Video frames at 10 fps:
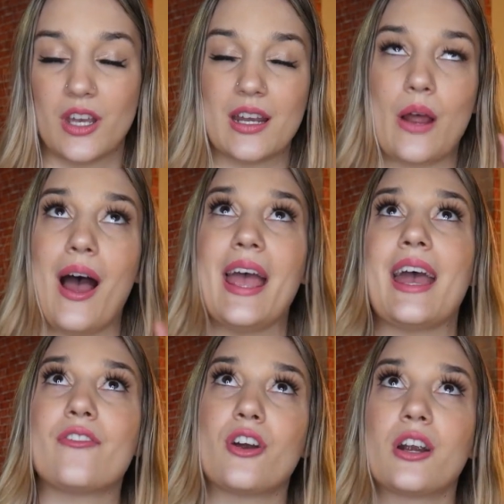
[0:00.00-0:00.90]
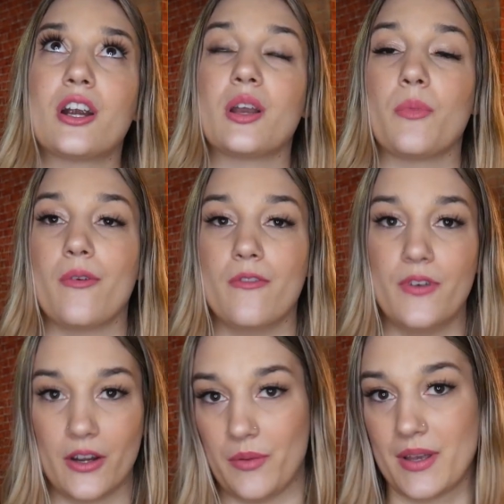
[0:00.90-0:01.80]
good. Now, I have heard
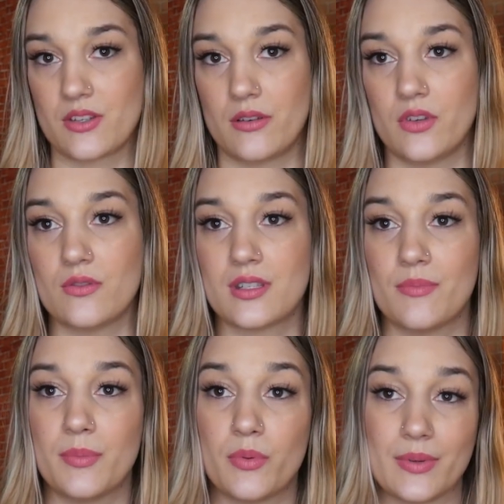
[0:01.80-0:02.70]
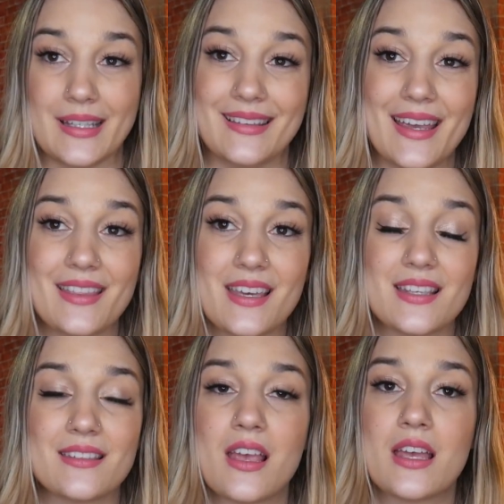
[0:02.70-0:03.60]
very mixed reviews. Some people really like
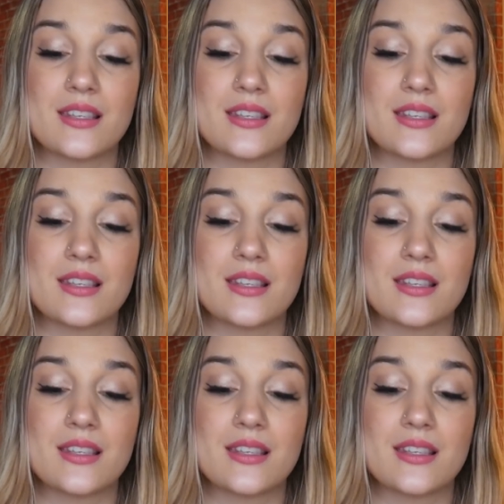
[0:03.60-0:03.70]
this.